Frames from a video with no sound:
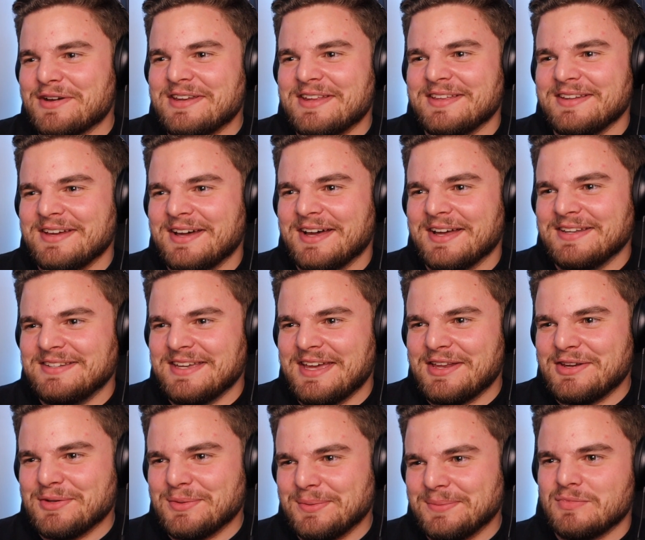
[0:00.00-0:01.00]
when
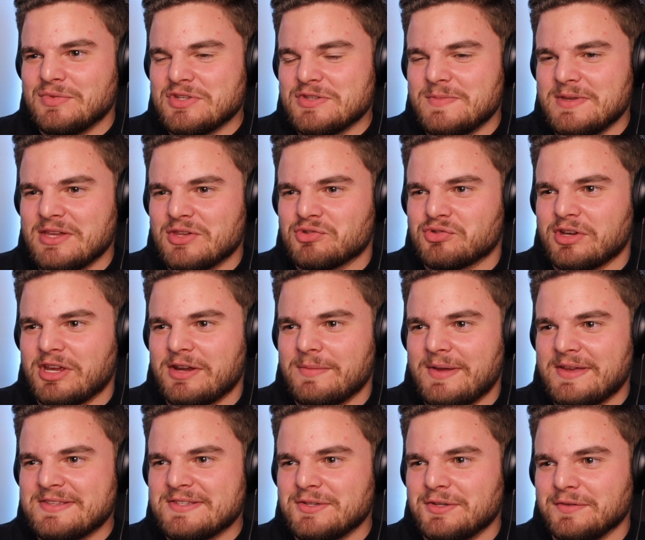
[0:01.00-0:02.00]
Daniel was being trained
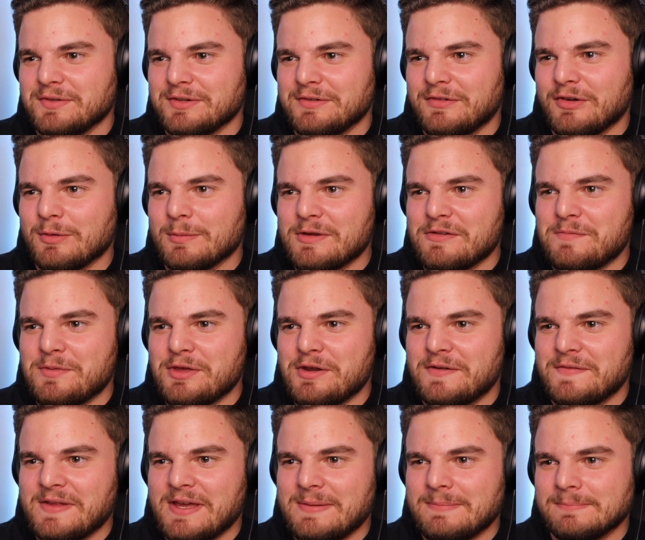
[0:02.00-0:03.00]
by Silver for a brief period
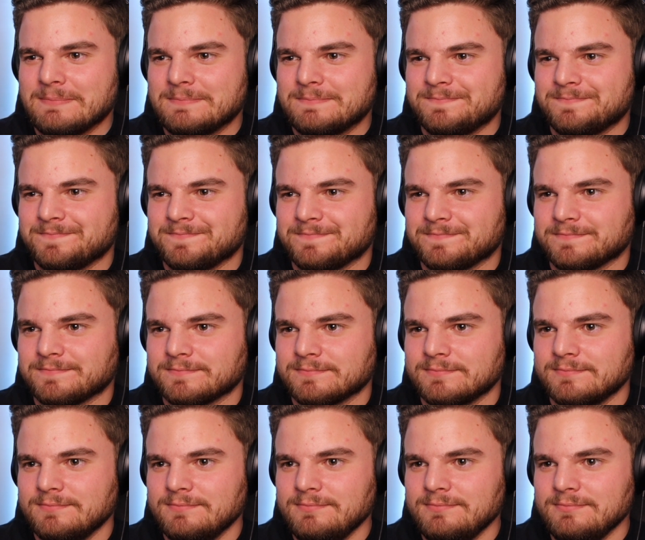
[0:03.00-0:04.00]
of time.
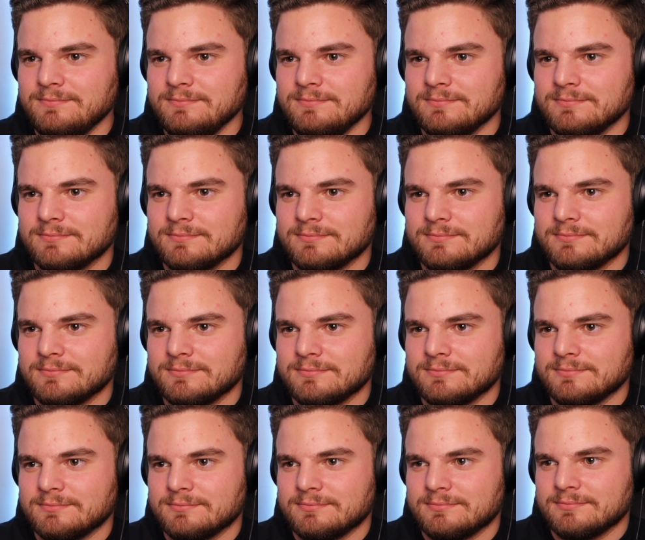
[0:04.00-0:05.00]
Did I say take it
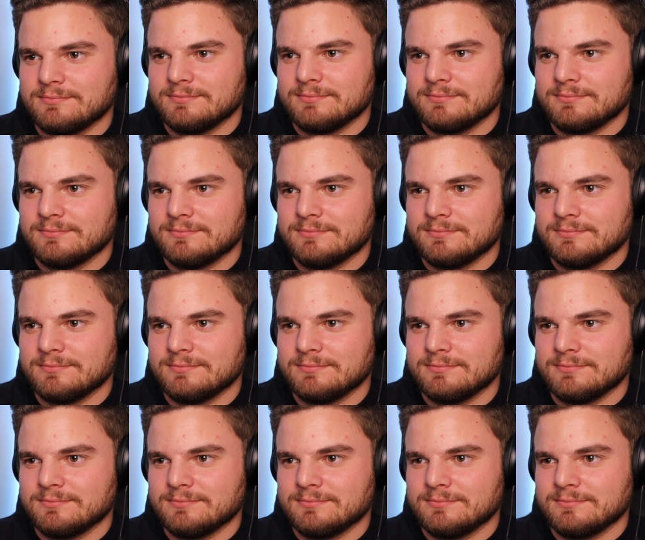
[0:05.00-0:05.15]
easy?